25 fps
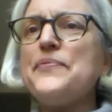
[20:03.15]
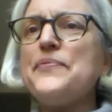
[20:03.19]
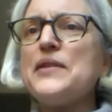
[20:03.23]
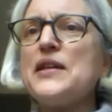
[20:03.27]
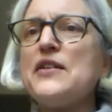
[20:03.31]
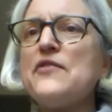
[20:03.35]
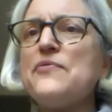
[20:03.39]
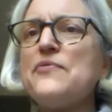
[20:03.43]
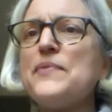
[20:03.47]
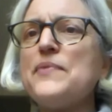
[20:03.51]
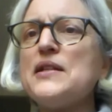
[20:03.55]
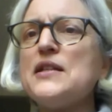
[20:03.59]

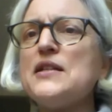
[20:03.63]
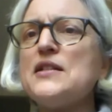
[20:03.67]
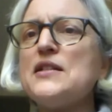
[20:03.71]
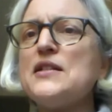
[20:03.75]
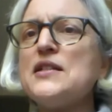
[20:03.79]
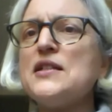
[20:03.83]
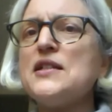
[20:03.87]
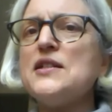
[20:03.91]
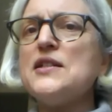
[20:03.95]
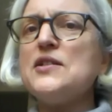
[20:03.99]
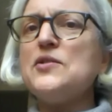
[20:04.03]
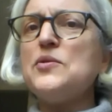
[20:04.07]
give money
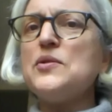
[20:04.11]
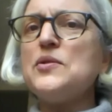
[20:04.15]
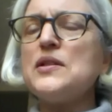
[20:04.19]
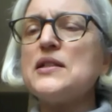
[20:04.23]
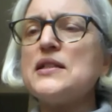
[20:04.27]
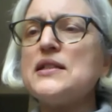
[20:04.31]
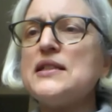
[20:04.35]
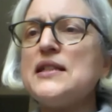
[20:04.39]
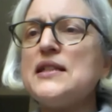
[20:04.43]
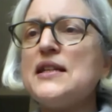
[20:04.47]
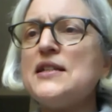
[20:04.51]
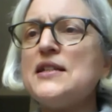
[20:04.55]
to
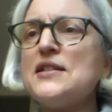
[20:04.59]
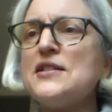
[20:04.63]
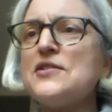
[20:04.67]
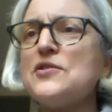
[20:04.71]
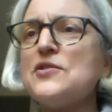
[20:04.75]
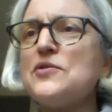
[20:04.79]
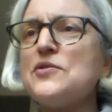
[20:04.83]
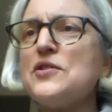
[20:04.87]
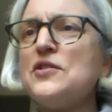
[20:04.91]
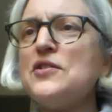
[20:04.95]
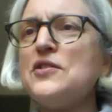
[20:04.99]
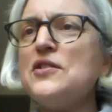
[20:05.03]
organisations
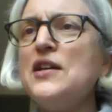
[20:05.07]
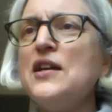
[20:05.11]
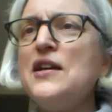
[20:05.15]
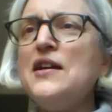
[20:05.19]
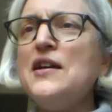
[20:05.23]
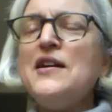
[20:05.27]
or not.